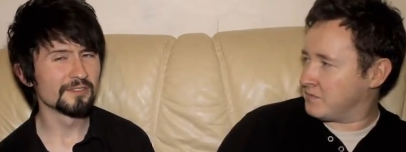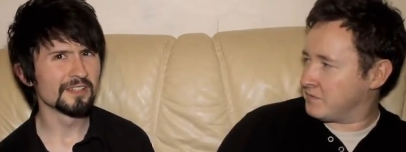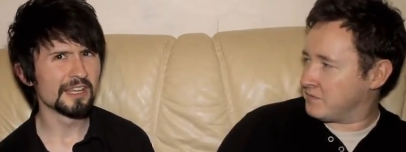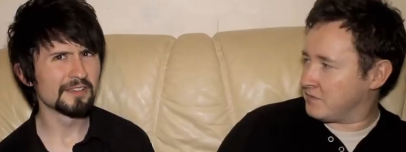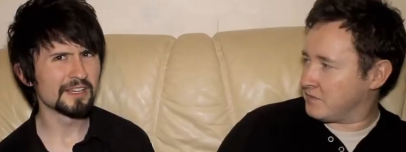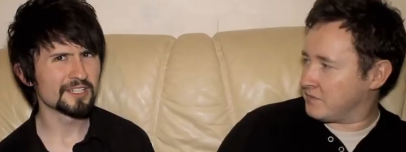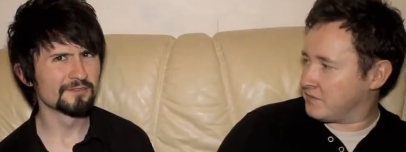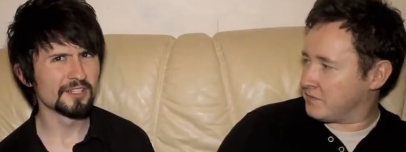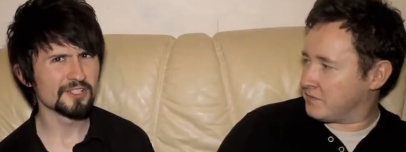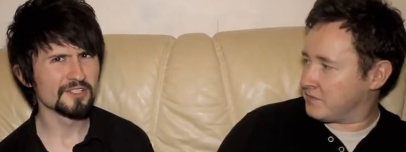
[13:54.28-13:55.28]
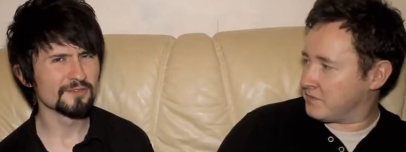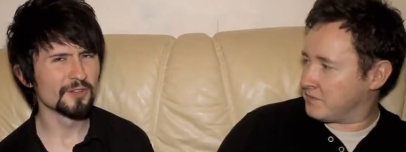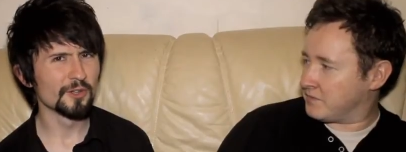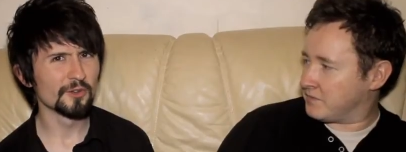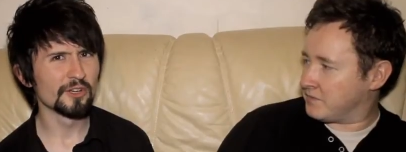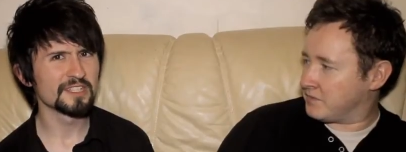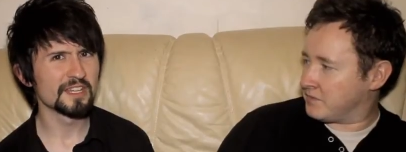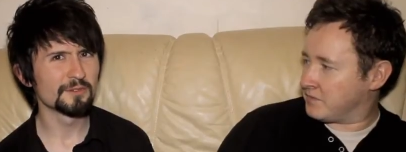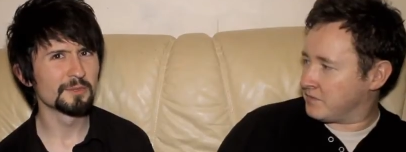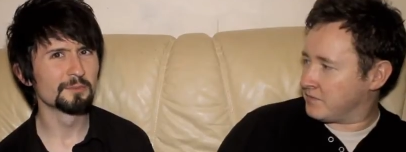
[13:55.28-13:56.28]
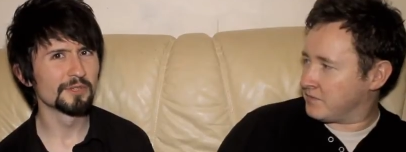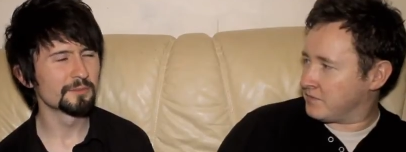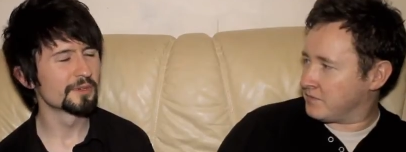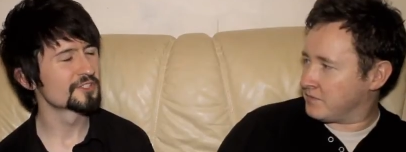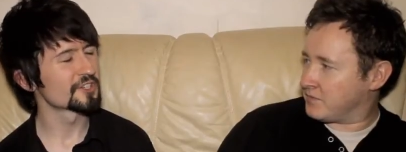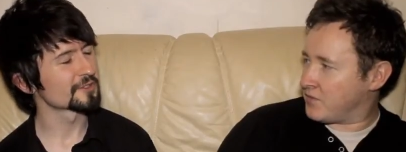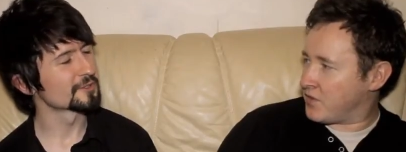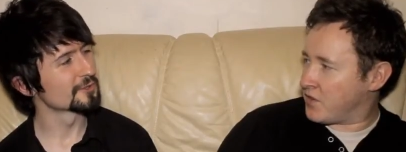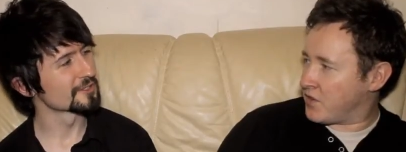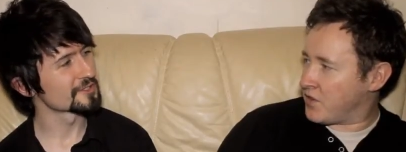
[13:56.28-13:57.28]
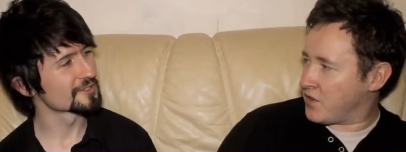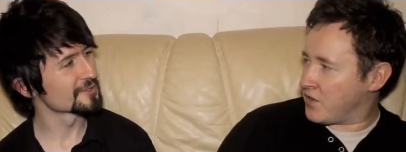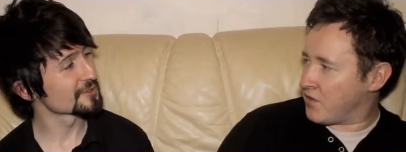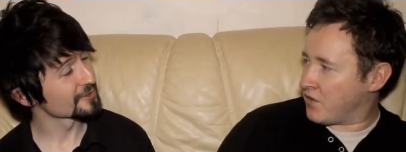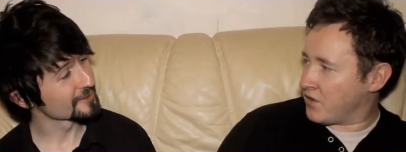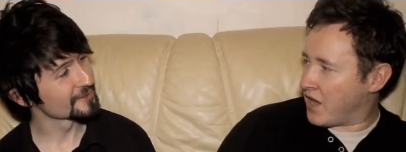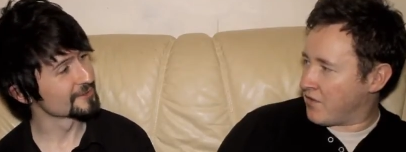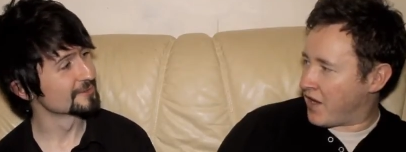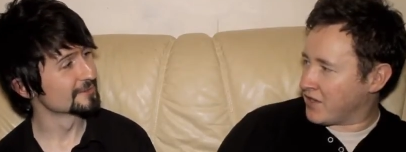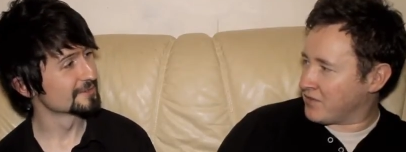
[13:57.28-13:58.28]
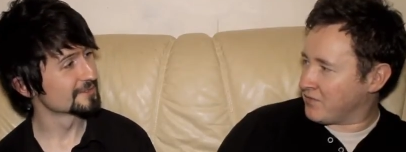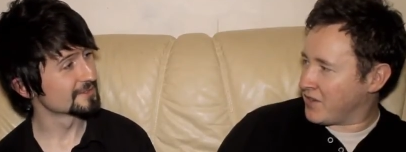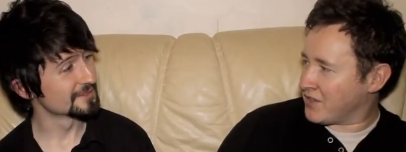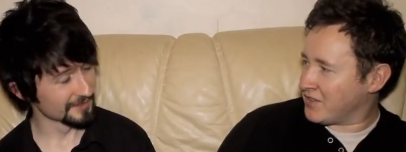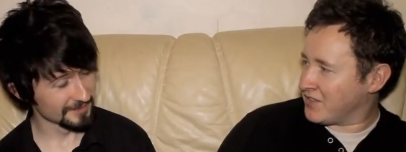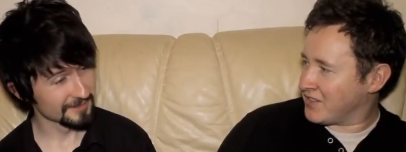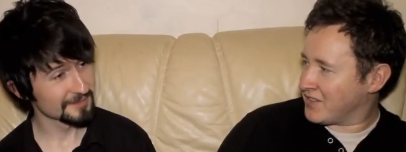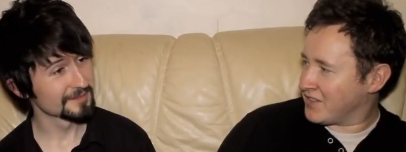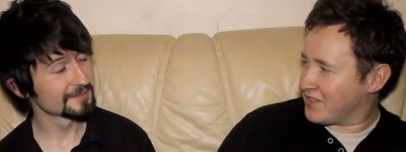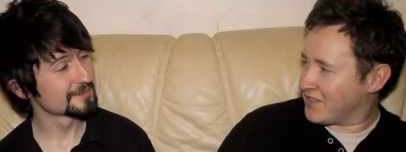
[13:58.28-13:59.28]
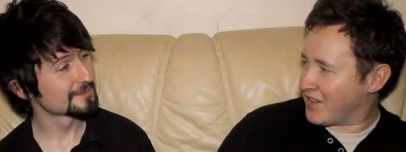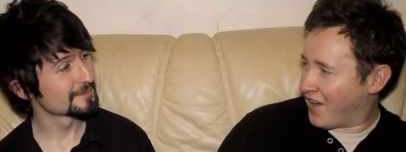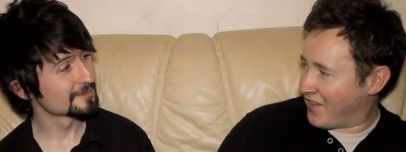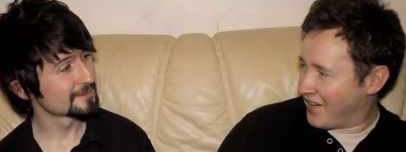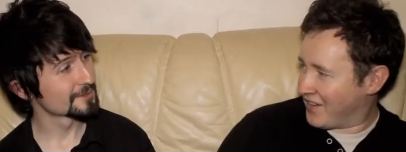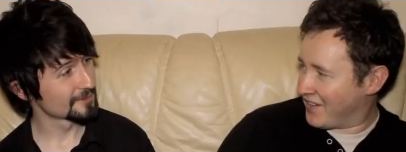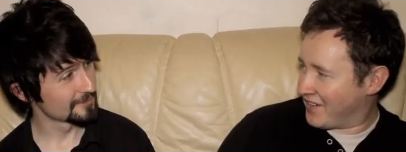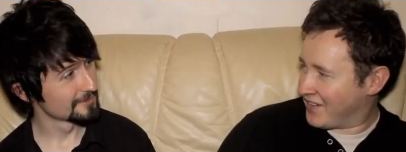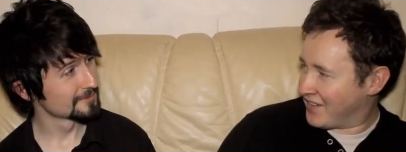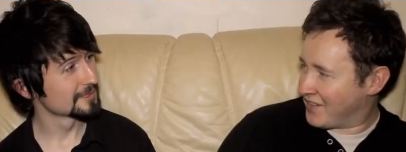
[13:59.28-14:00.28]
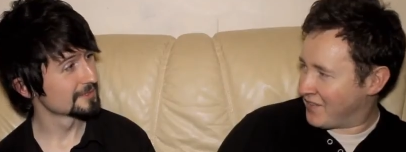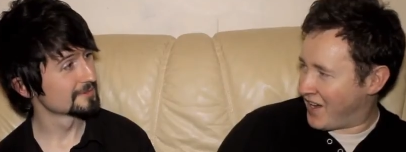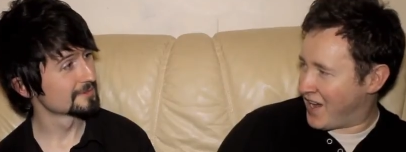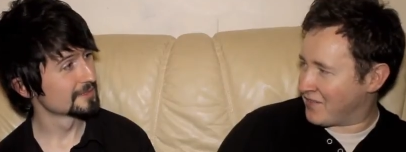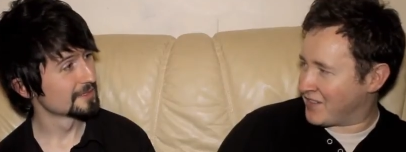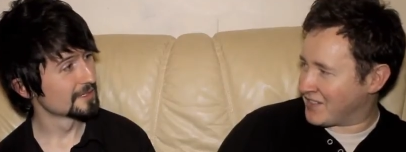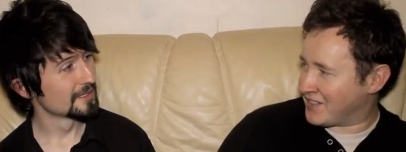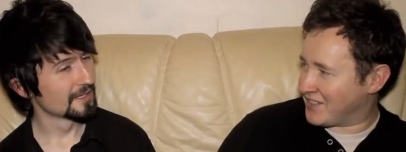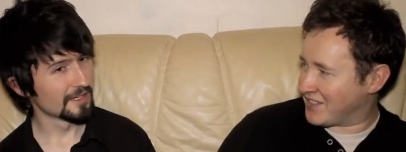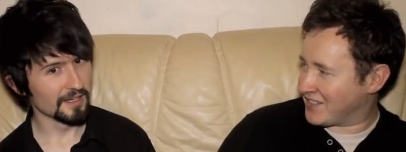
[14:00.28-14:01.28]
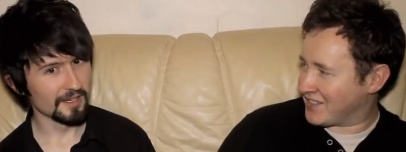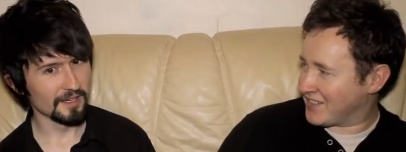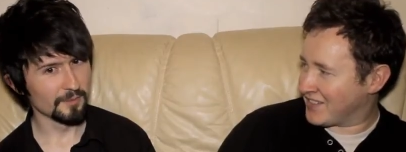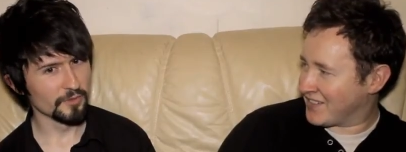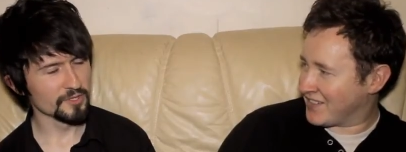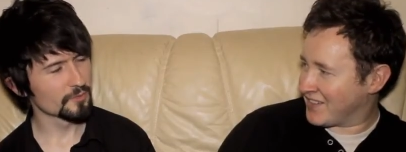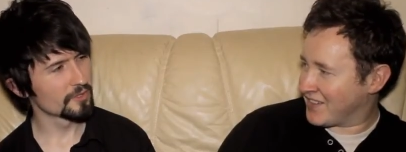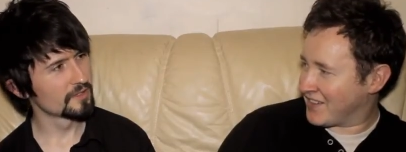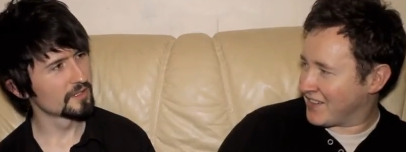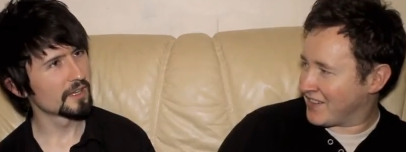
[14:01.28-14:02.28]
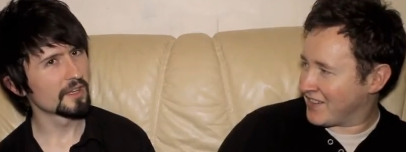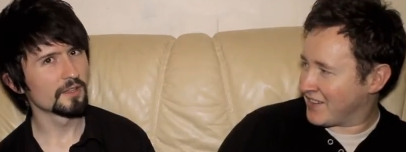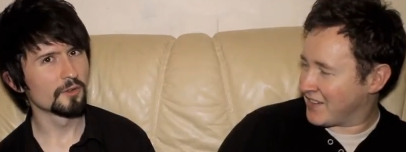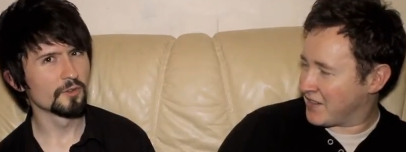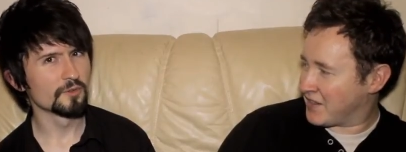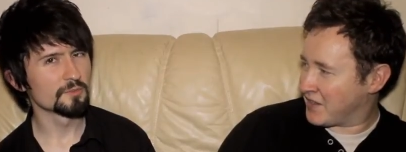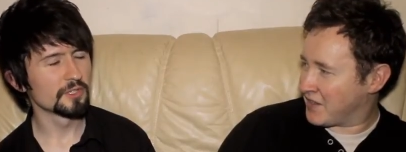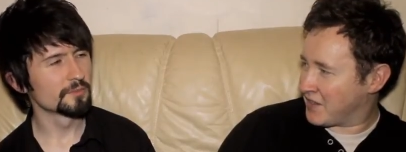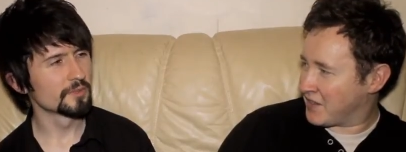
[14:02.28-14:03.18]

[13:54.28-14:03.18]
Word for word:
Speaker 1: the live action versions of Golgo has he ever been played by Chuck Norris. There are live action versions? Yeah. Are there? There's two.
Speaker 2: Yeah. Why haven't I seen this?
Speaker 1: Um, there's one, uh, Golgo was played